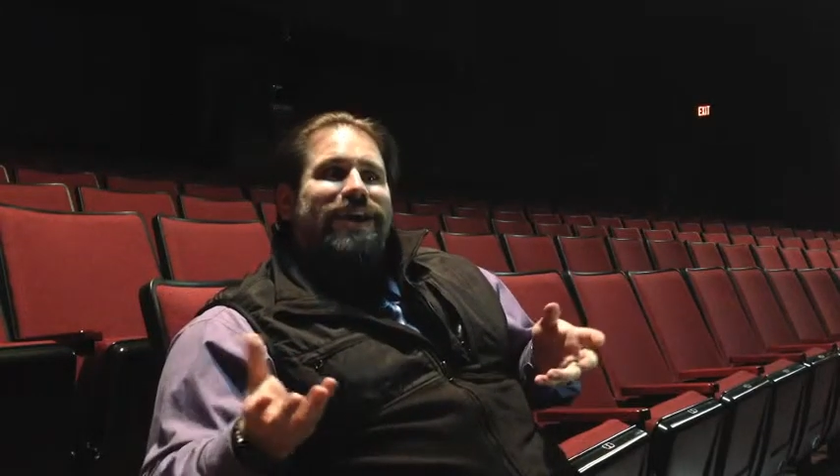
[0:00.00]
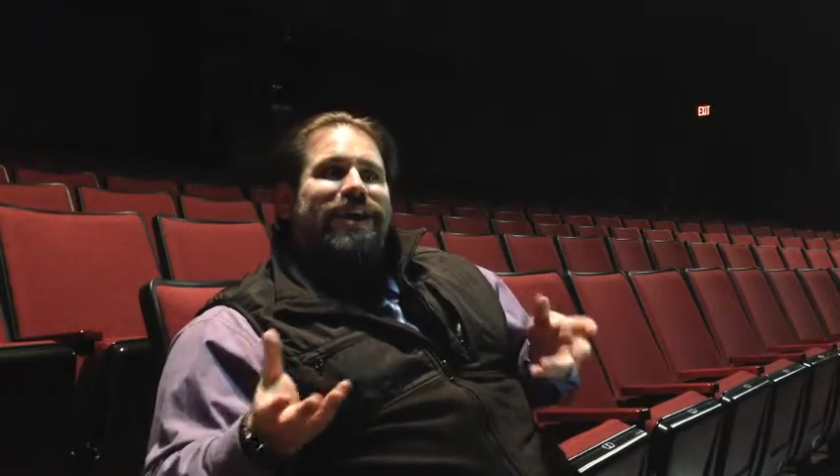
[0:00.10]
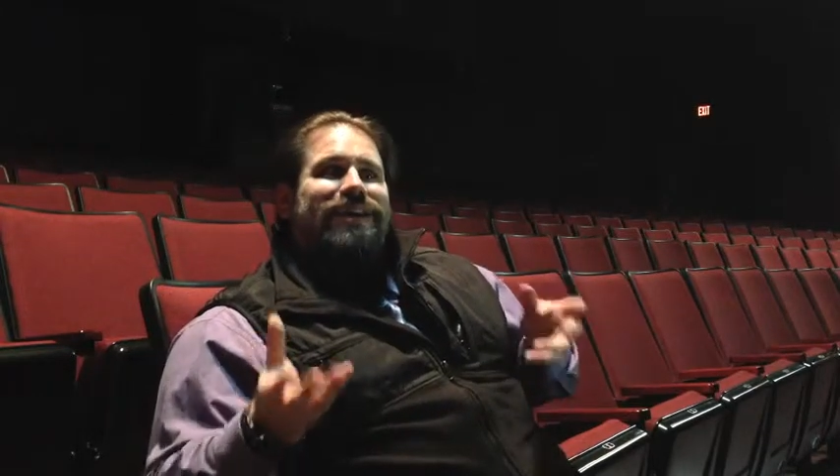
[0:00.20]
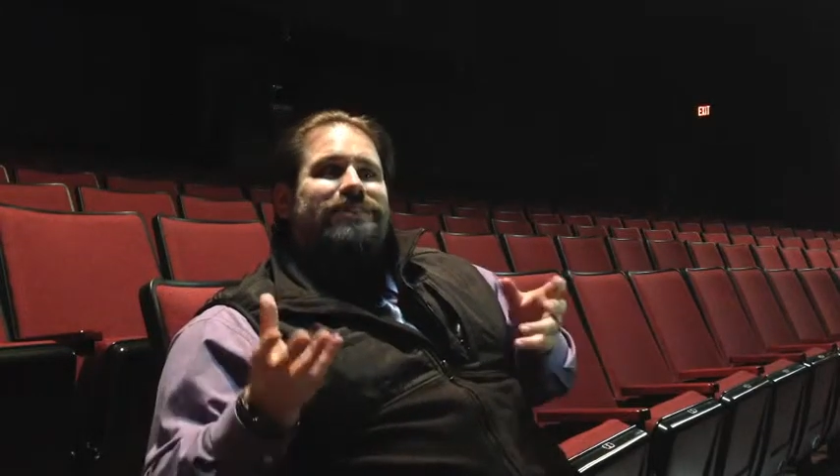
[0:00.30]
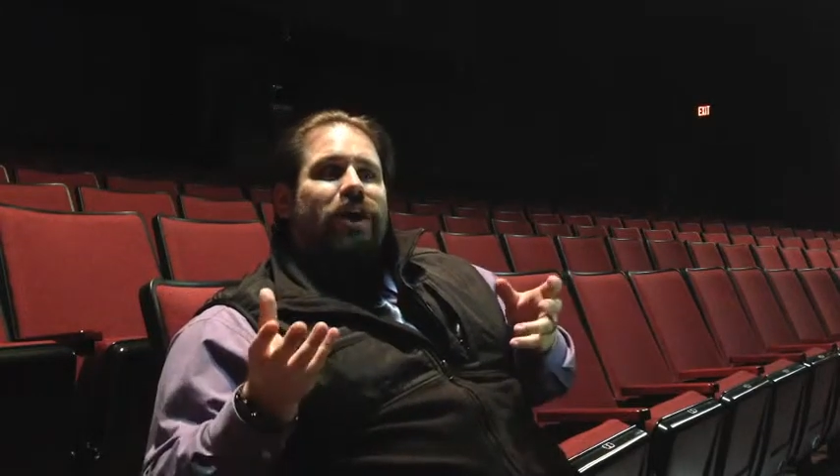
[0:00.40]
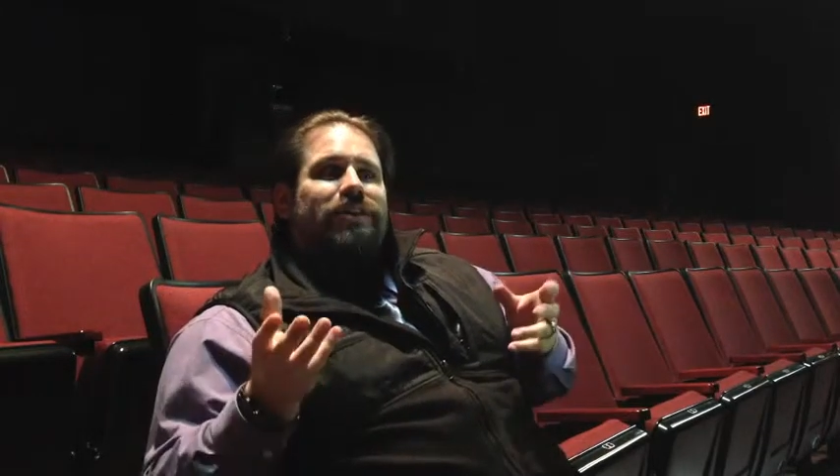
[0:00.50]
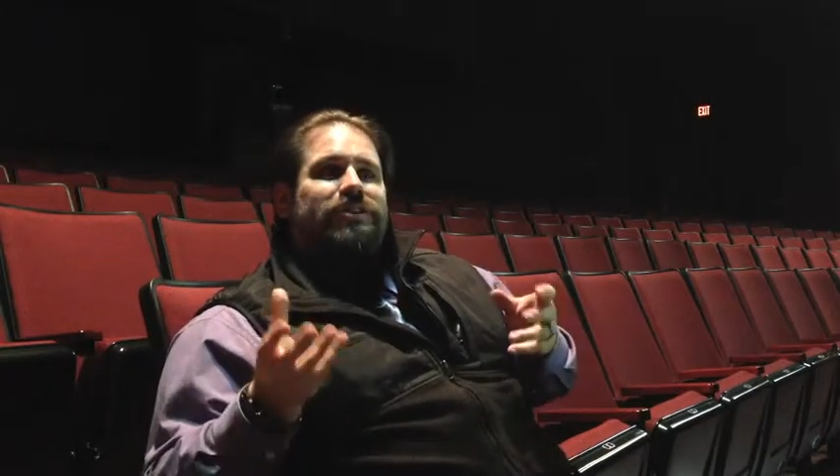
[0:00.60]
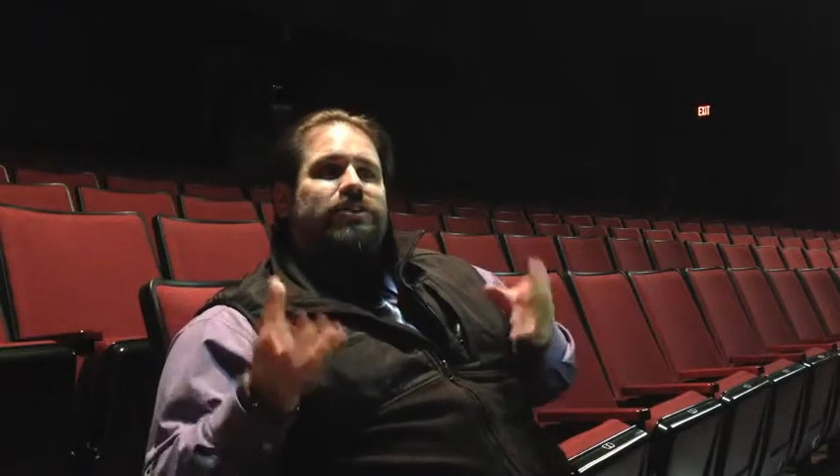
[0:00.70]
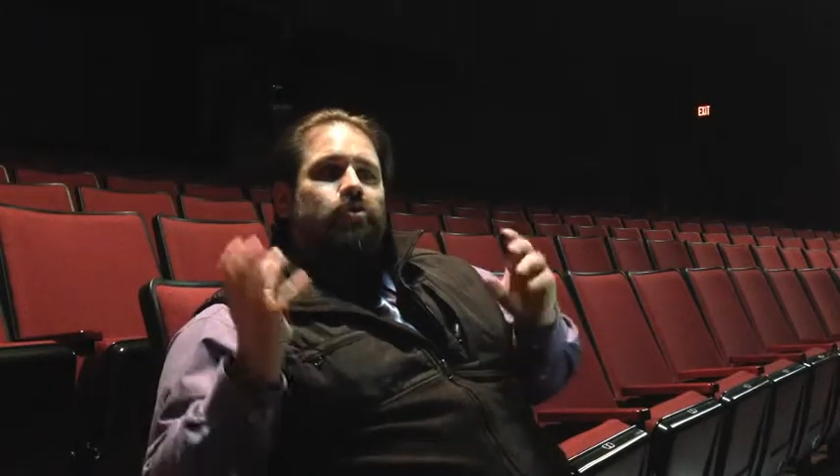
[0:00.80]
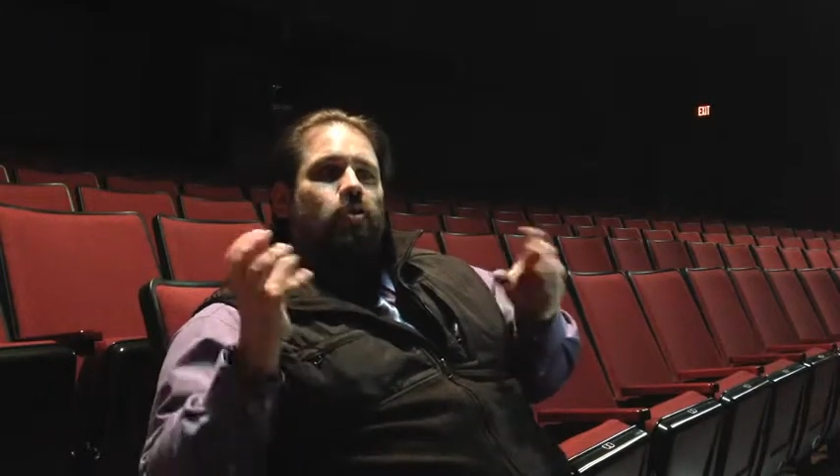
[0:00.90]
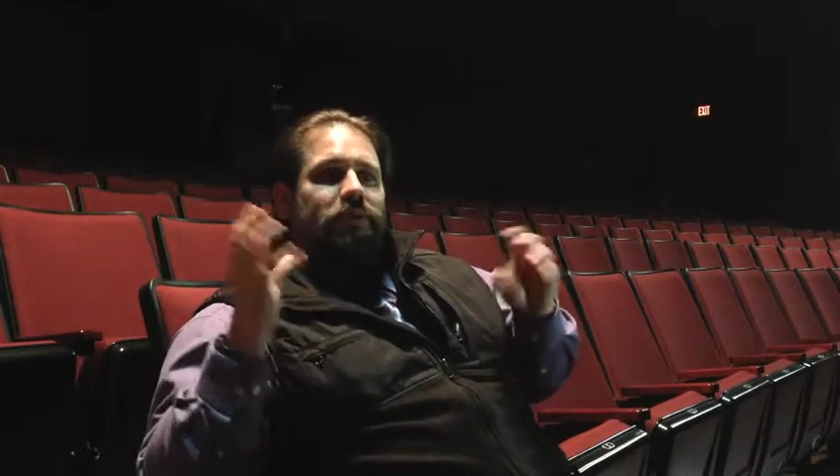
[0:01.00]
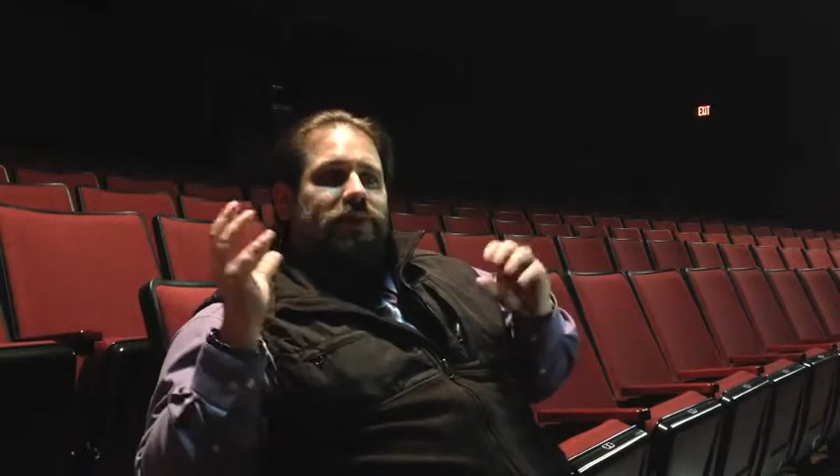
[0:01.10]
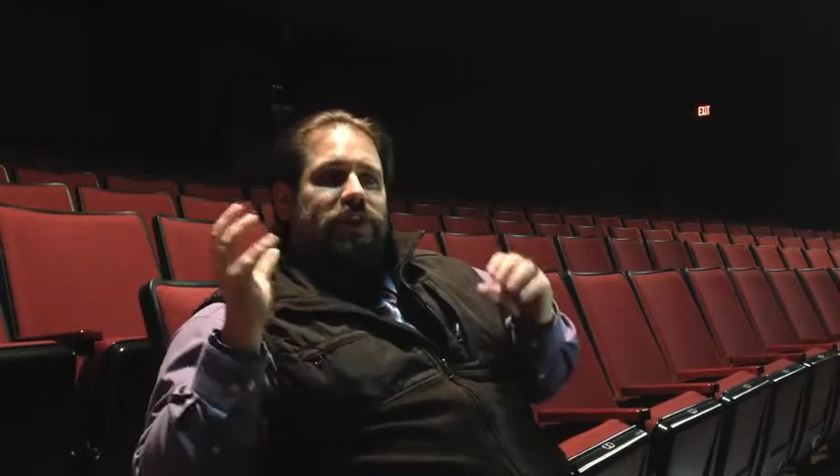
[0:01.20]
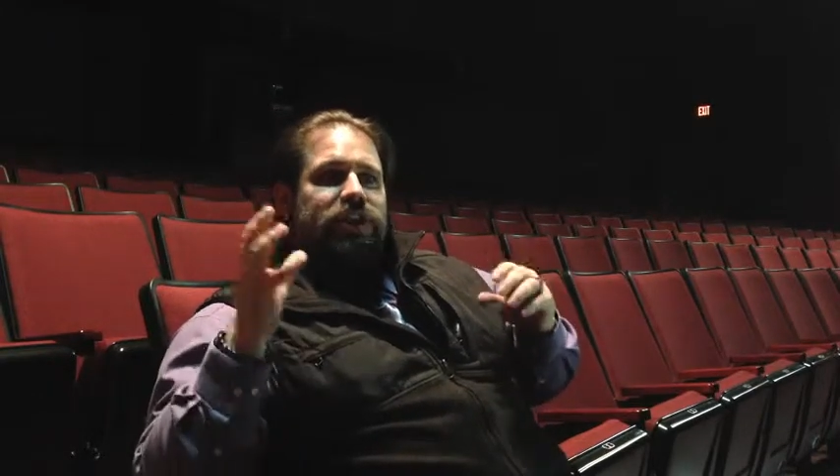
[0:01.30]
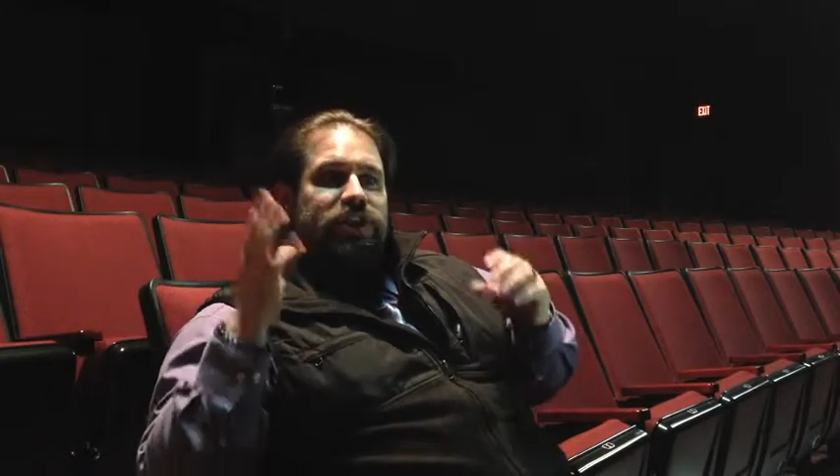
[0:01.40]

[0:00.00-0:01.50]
it's not a stormy